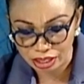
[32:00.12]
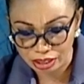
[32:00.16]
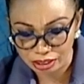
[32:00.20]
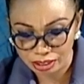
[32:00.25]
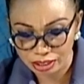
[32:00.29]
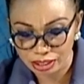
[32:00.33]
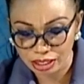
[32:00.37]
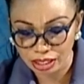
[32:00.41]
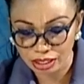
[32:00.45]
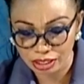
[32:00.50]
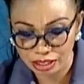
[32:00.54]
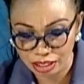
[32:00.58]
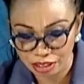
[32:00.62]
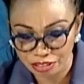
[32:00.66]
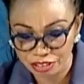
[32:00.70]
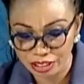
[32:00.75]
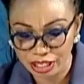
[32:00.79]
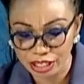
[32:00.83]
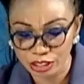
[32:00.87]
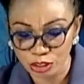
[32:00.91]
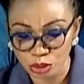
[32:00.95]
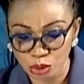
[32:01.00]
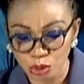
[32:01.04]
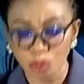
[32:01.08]
South Africa
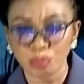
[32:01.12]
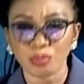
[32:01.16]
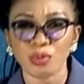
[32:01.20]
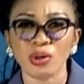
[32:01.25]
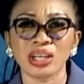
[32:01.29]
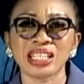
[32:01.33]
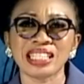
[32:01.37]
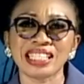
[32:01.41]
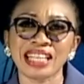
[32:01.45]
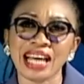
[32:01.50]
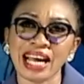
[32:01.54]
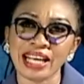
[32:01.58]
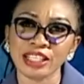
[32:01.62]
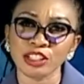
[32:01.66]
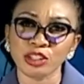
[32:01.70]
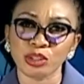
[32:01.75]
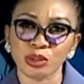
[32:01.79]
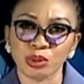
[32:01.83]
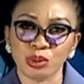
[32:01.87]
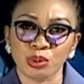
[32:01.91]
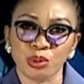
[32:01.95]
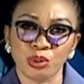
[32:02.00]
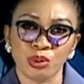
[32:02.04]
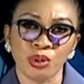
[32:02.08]
is
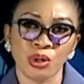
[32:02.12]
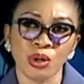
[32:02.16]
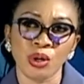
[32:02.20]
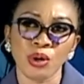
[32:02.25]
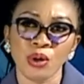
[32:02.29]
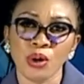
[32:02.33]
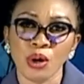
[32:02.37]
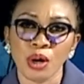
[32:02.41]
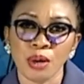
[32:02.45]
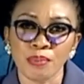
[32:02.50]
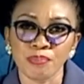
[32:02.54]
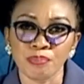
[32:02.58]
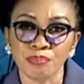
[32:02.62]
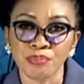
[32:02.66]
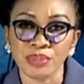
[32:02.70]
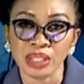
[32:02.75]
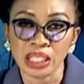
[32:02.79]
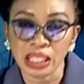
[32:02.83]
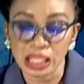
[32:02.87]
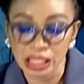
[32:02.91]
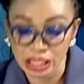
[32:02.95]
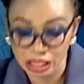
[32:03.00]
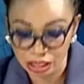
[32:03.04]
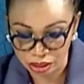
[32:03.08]
$2.92
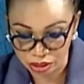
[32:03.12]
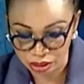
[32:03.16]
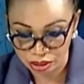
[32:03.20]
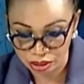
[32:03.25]
billion.